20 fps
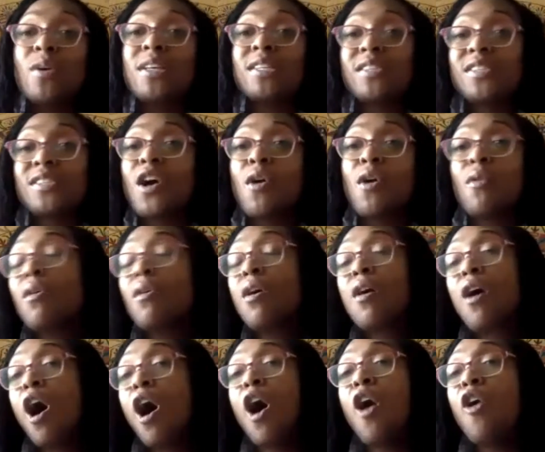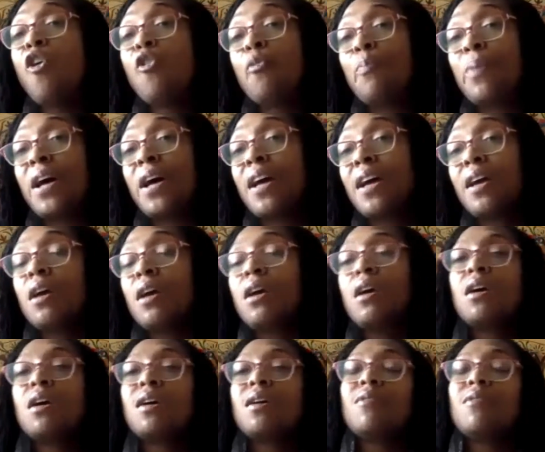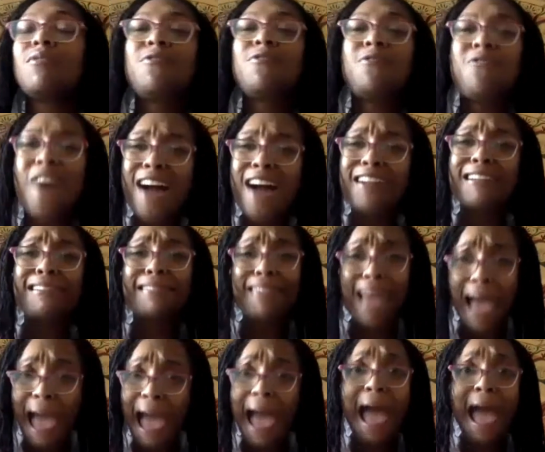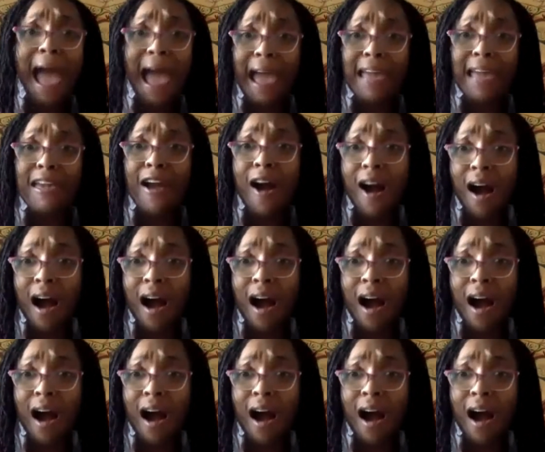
and so, oh, but fuck that, y'all.